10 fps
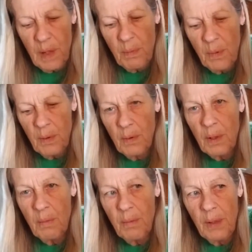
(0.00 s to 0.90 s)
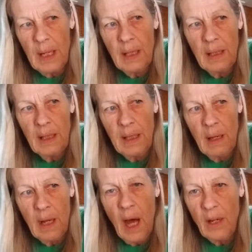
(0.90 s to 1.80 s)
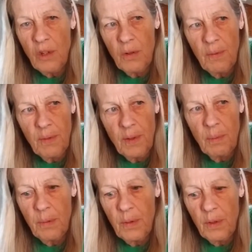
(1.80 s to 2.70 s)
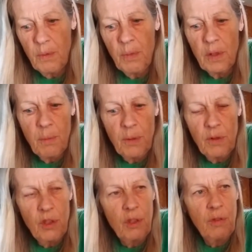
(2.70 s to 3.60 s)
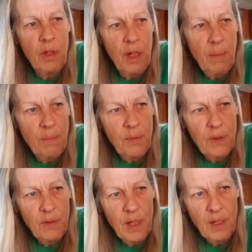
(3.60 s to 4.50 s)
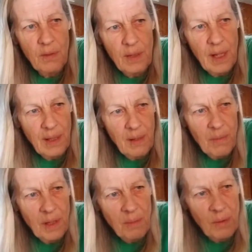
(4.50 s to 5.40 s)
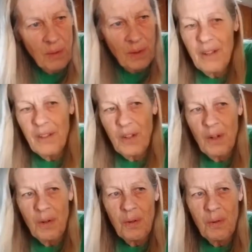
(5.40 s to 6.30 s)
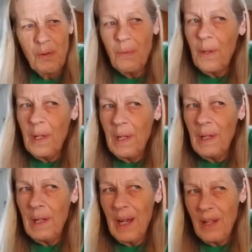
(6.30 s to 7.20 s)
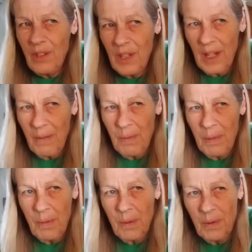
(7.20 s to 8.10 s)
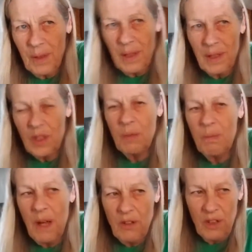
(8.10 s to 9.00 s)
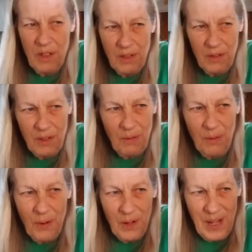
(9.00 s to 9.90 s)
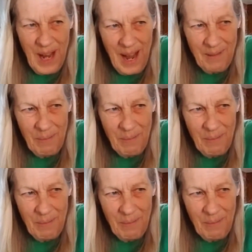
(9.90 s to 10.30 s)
People complain that they got a toy for their bird, but the bird chewed it up, so they don't get them anymore. So we educate people, and especially those who've already had